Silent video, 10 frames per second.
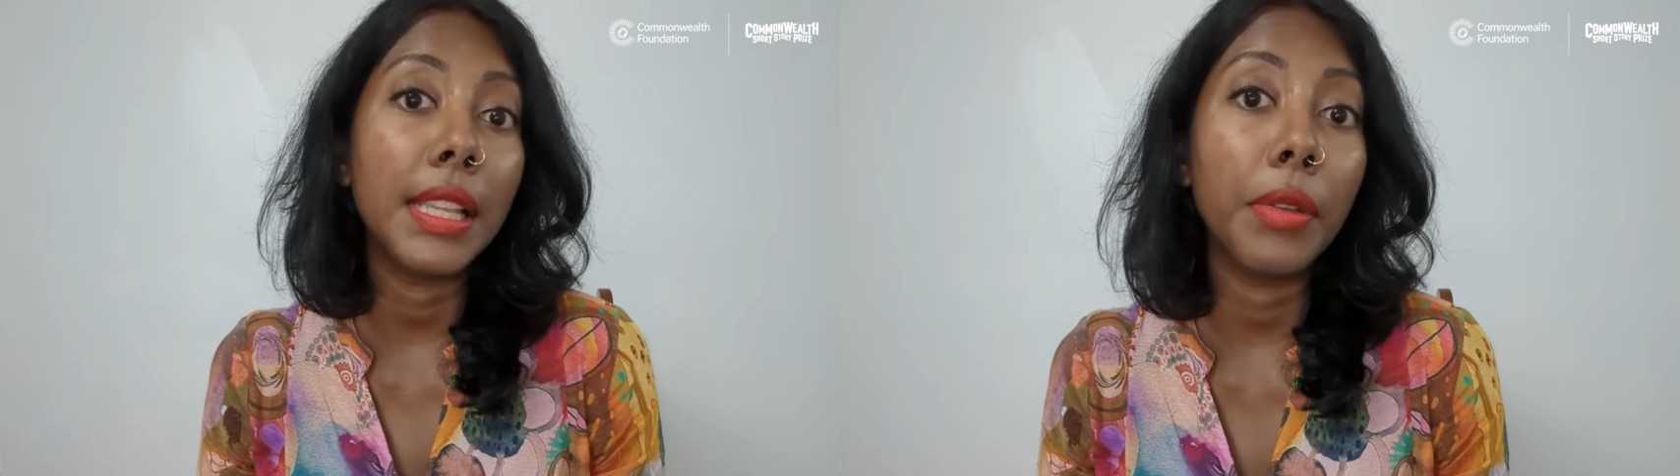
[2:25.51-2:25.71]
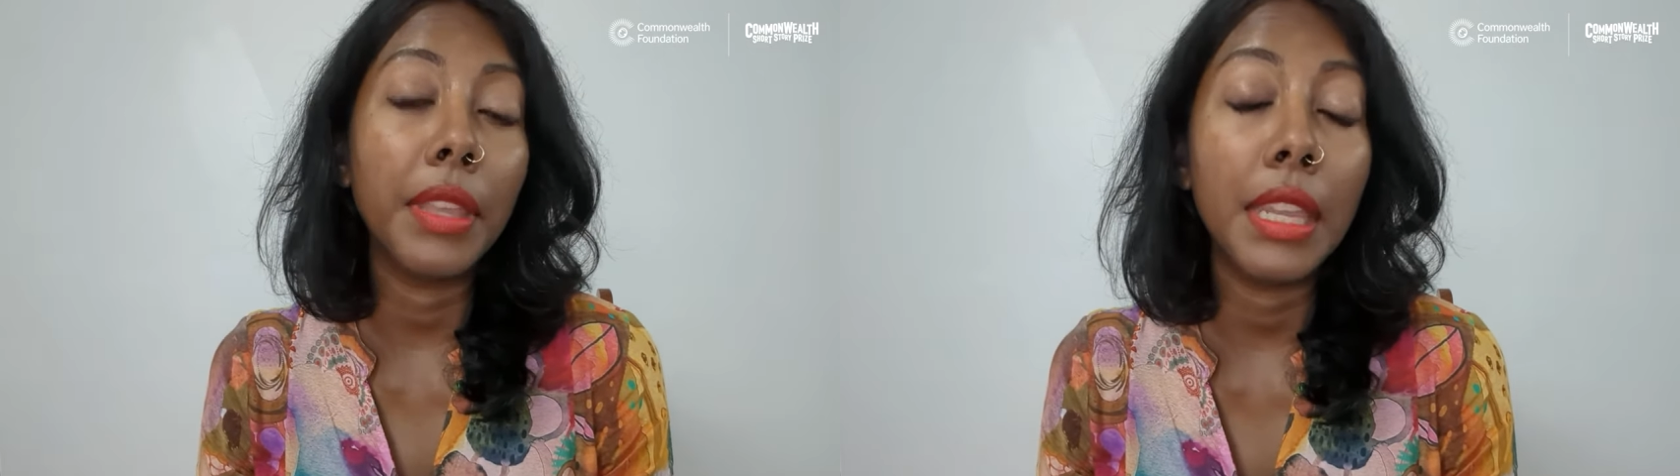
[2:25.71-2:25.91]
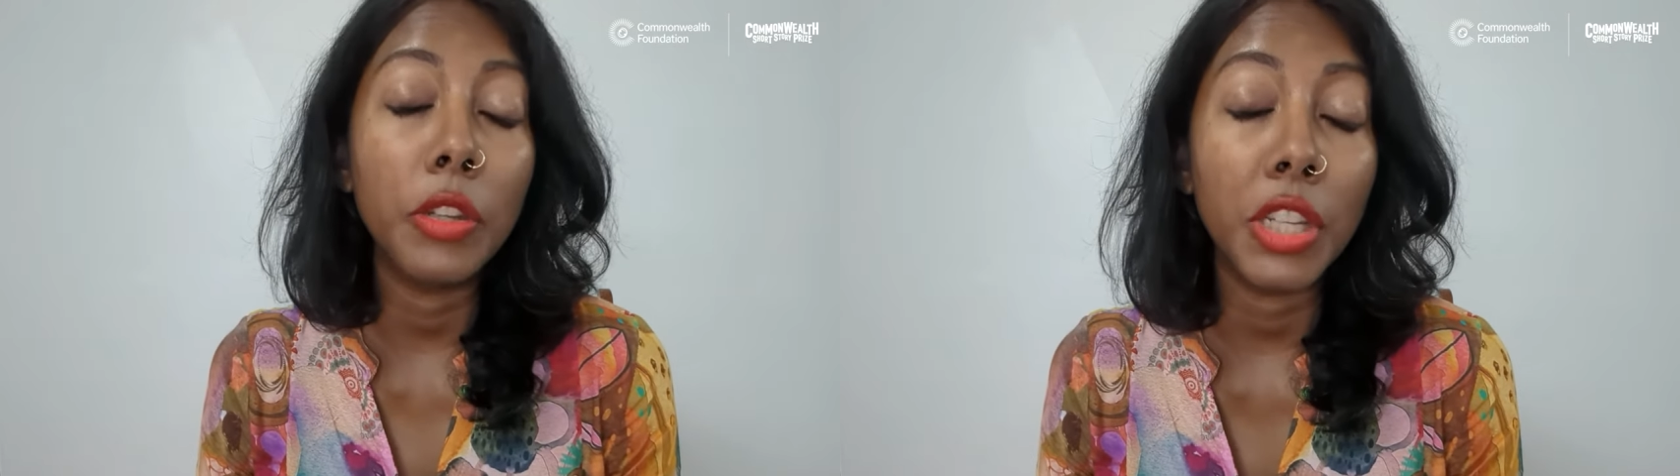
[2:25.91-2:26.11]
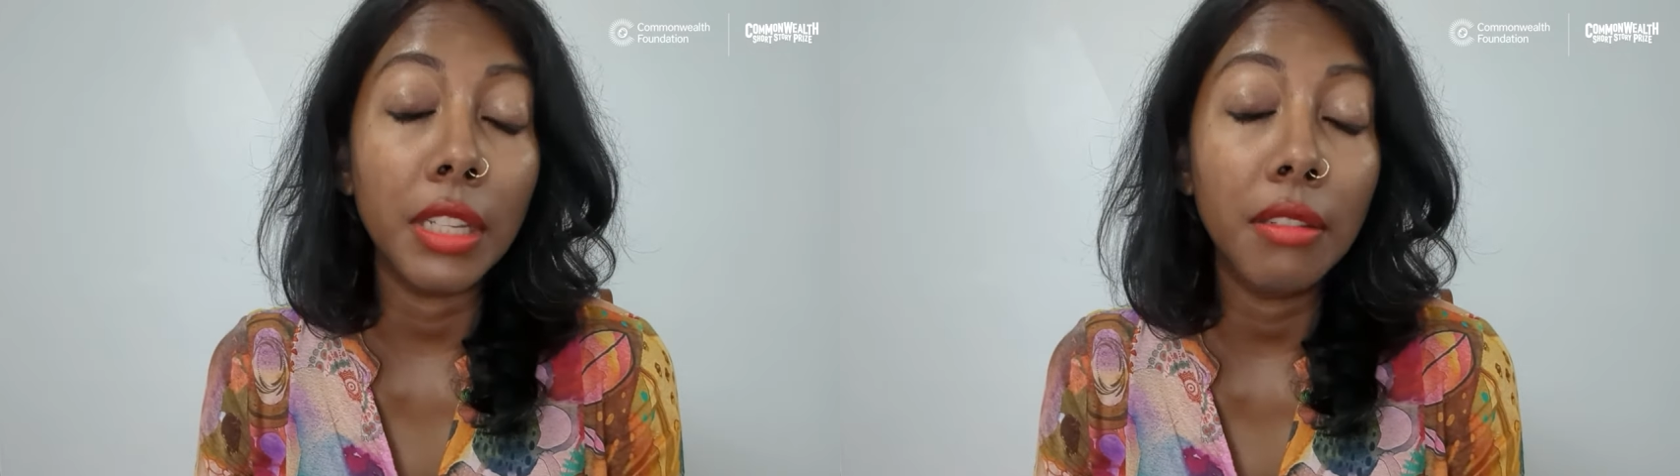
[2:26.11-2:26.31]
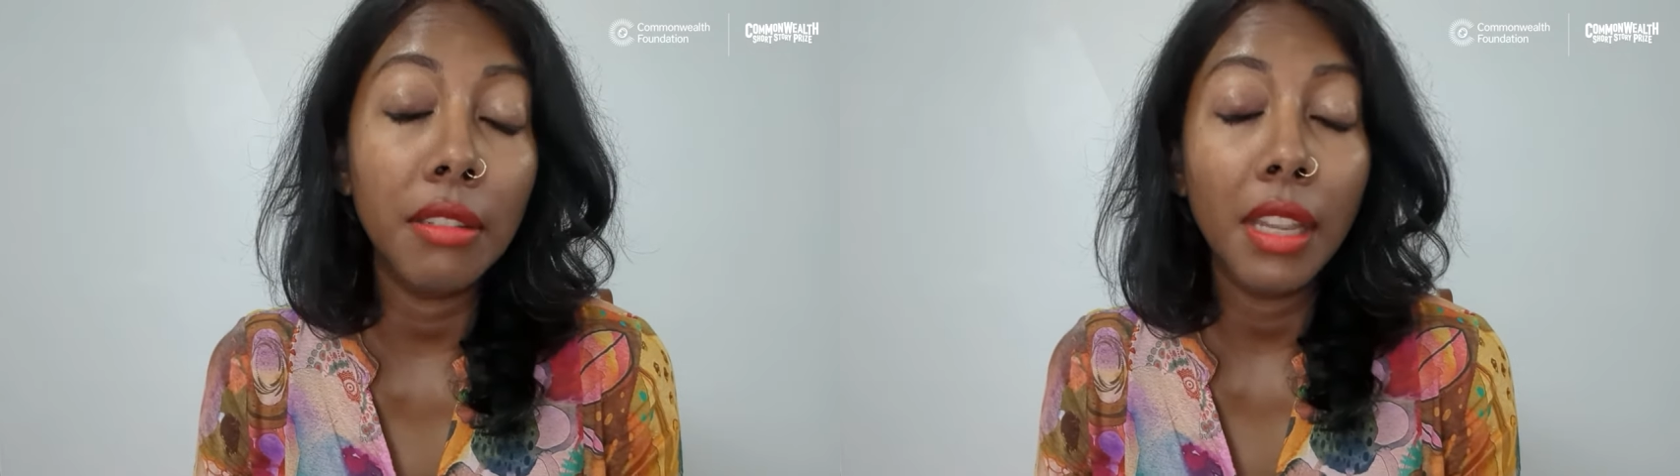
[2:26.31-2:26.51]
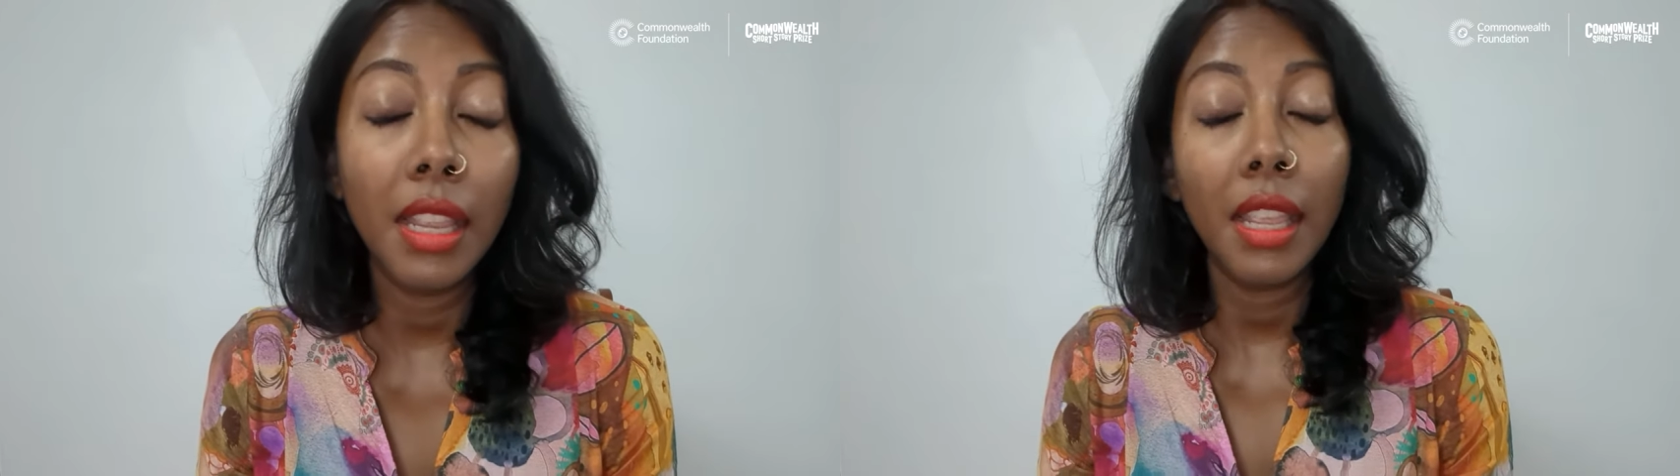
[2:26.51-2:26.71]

South Asian,